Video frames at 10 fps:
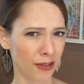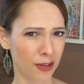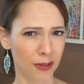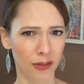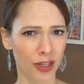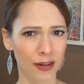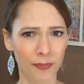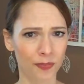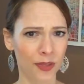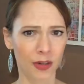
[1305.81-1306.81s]
So you're like,
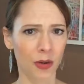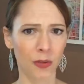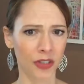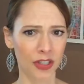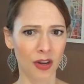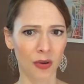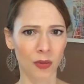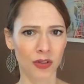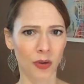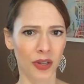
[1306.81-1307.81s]
you don't really know
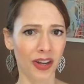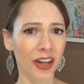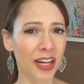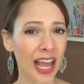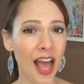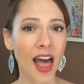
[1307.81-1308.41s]
what's going on.